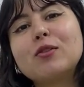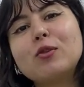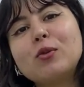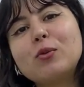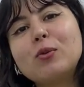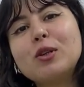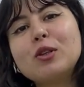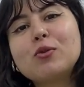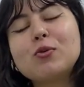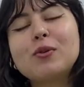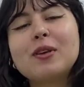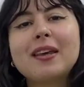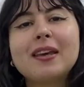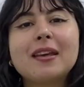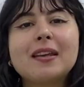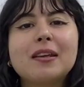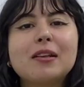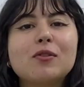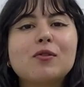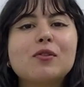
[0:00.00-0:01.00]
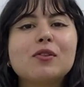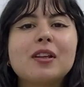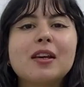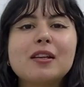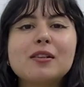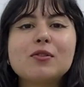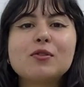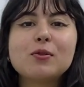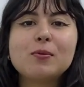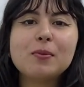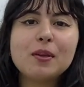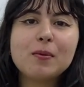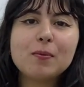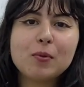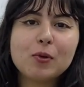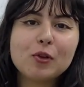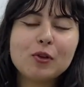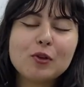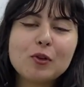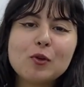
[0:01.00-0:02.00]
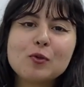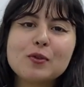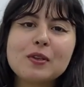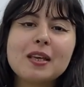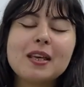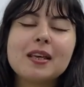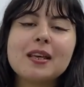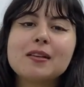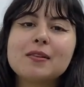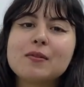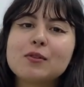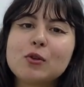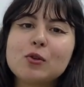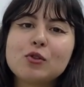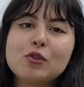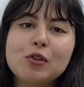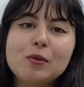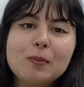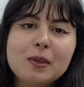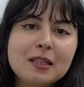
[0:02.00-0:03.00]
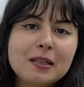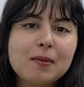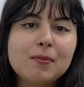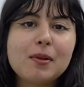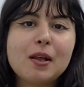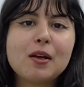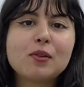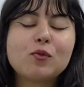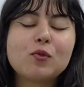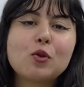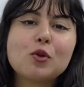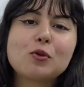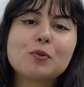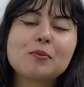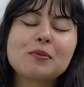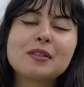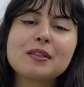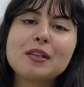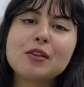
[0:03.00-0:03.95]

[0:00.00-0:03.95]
through which we can advertise to people using social media platforms,